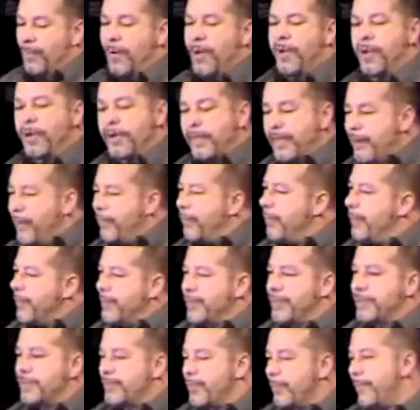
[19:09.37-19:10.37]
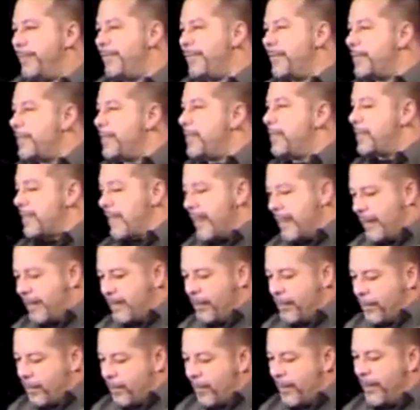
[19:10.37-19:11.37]
"Well, you know, we're just we've just
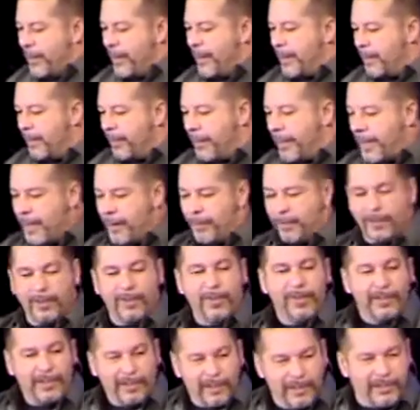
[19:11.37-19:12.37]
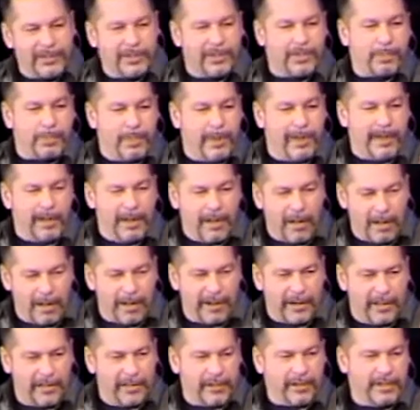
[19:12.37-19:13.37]
decided that we're incompatible." Let's just be
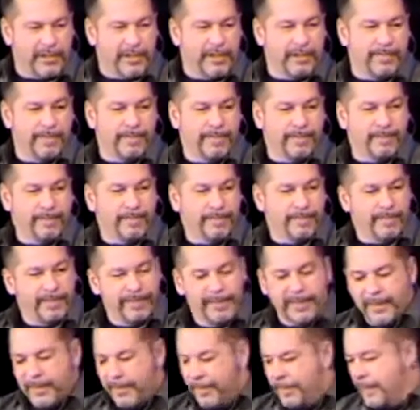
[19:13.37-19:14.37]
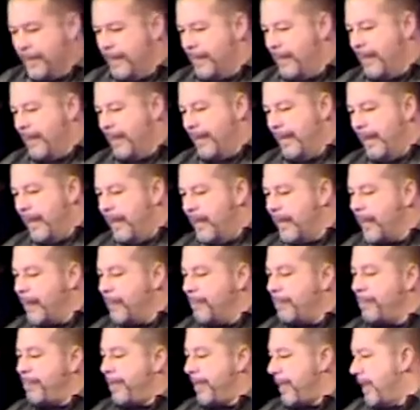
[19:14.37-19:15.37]
honest.
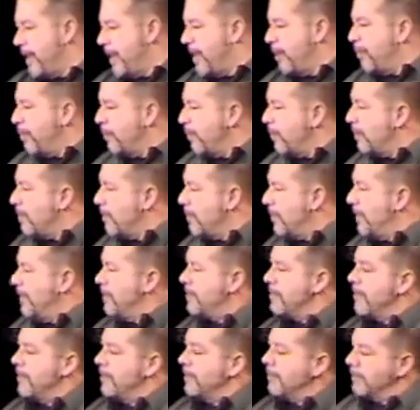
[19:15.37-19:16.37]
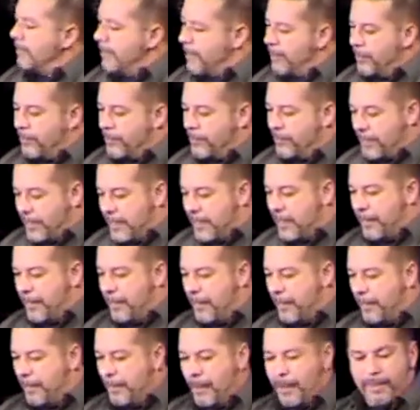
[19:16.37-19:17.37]
Incompatible is a legal
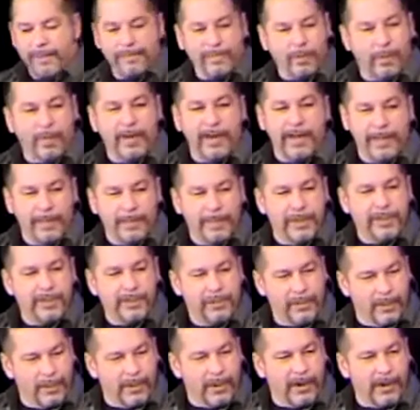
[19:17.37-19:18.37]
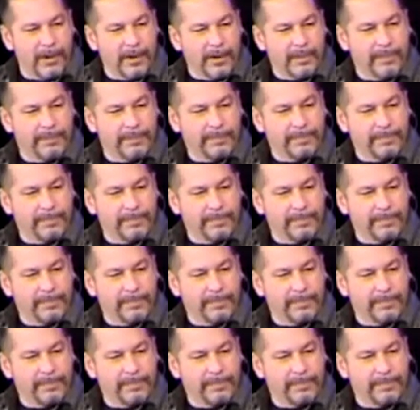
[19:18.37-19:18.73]
synonym for immature.